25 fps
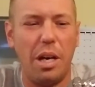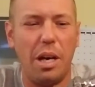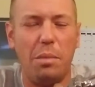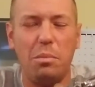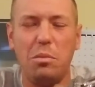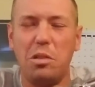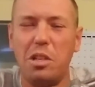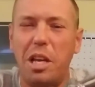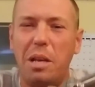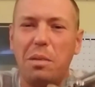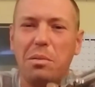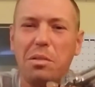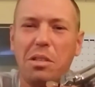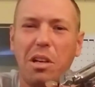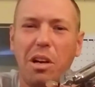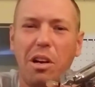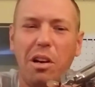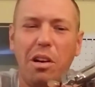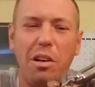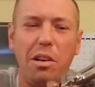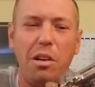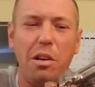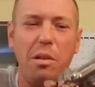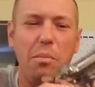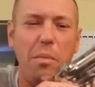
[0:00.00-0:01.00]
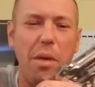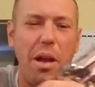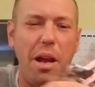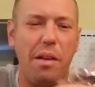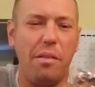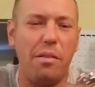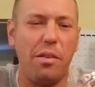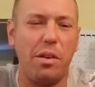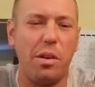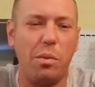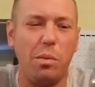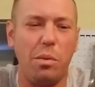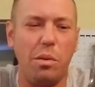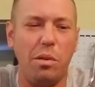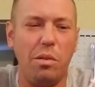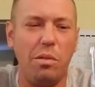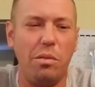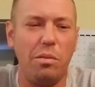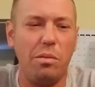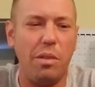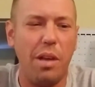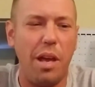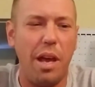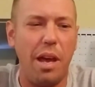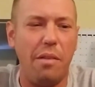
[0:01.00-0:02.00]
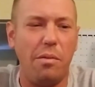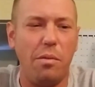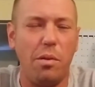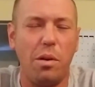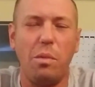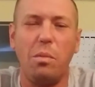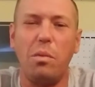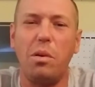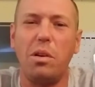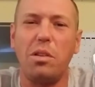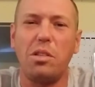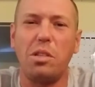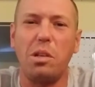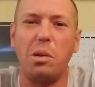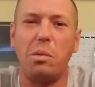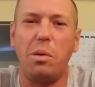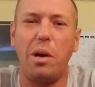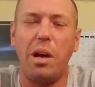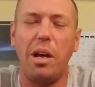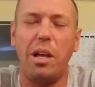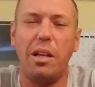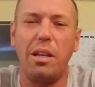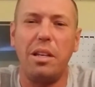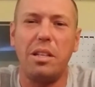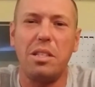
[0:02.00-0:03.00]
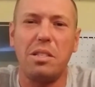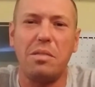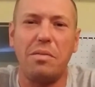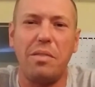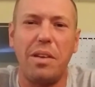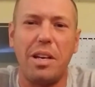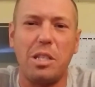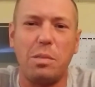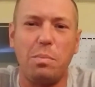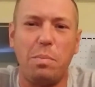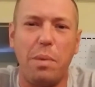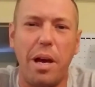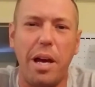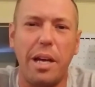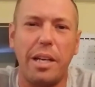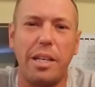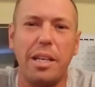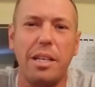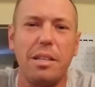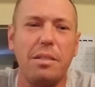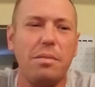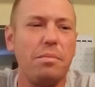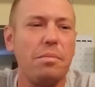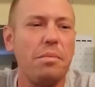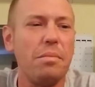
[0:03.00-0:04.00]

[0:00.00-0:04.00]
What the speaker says: James Garner and Maverick will have one once in a while in his vest pocket.